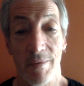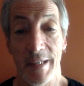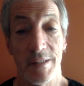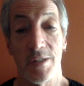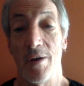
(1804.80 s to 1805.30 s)

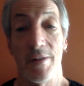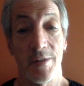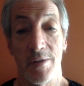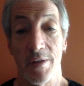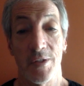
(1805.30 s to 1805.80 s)
rights to all the
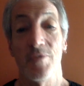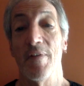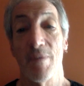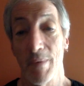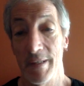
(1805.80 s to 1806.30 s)
songs you've
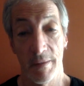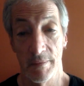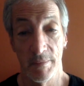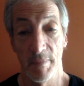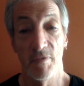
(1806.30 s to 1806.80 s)
ever written
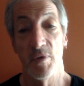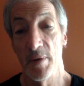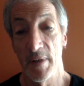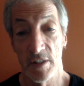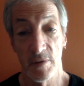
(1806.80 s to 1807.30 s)
before
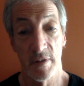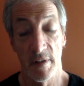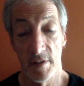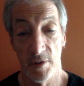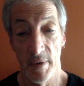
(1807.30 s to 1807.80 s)
you enter into
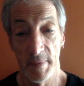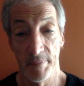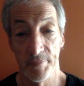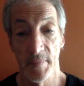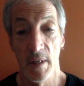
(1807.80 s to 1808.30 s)
this agreement.
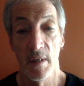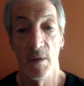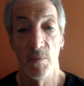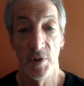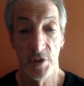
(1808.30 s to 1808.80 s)

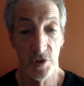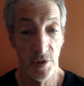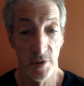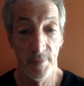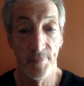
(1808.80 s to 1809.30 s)
What you
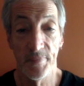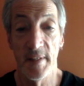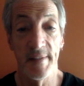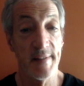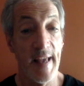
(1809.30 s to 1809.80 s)
should do
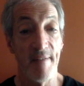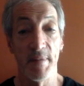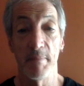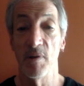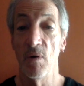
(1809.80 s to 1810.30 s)
is have
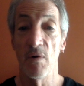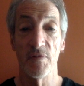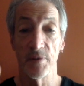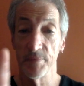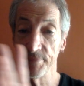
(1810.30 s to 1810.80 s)
them go
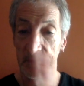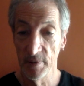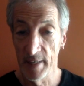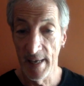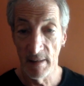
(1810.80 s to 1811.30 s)
over
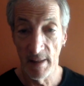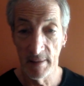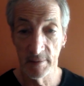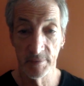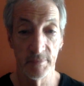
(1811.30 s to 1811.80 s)
your catalog,
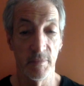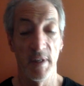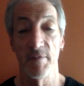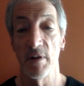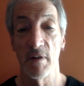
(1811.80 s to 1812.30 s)

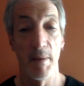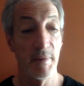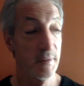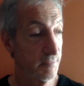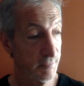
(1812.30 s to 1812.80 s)
whatever you're
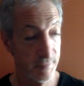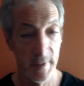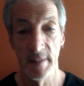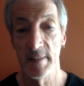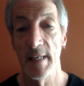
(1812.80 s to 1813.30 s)
coming
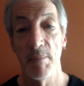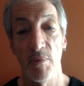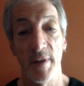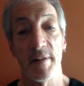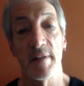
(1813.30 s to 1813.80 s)
to the table
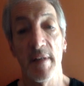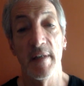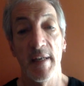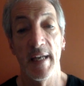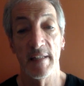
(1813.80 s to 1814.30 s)
with,
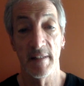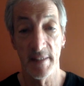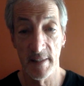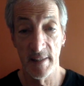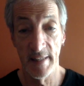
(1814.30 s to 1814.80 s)
and to
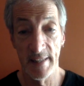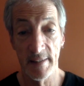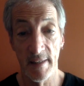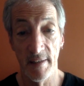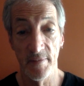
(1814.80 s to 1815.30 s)
listen to that
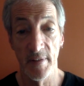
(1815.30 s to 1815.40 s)
stuff